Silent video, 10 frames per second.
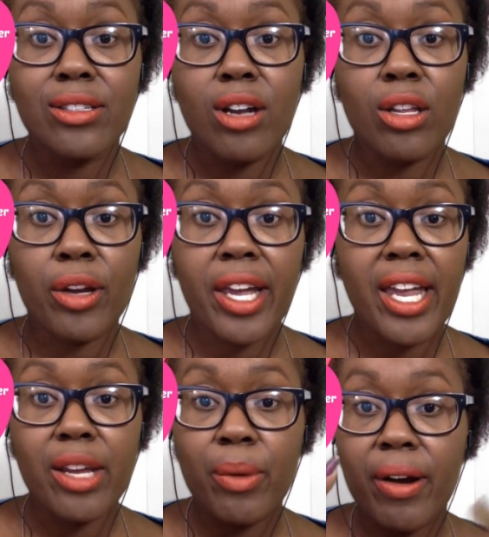You're not looking
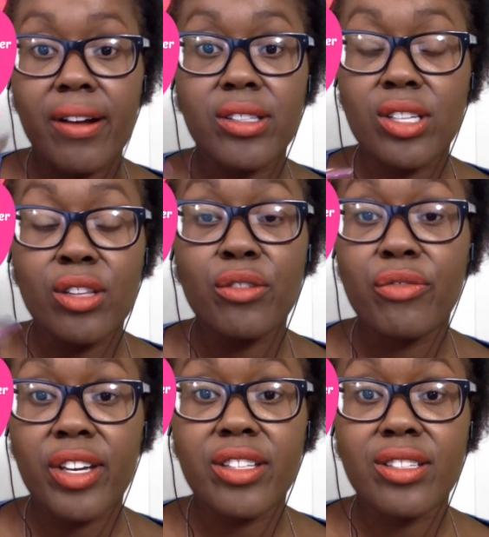anywhere else on their
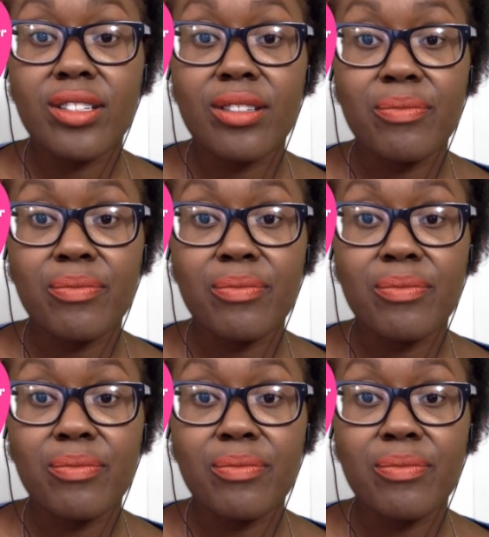face.